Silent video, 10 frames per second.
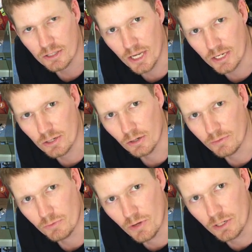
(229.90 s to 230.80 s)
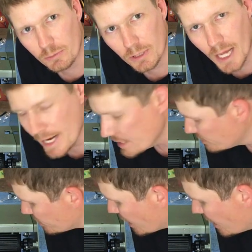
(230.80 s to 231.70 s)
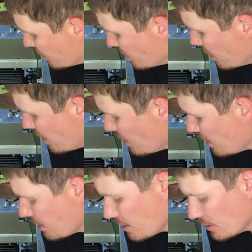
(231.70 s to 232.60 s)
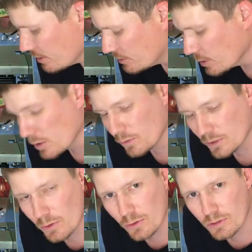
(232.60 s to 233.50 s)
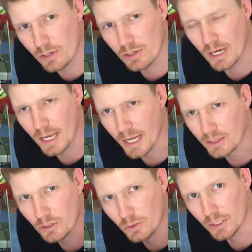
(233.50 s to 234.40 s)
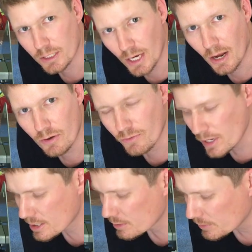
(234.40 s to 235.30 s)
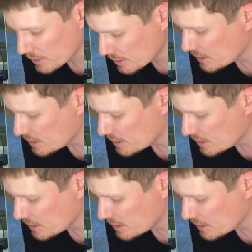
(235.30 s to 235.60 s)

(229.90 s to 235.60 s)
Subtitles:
a section of your reel blade. So do it with caution, do it at your own risk, but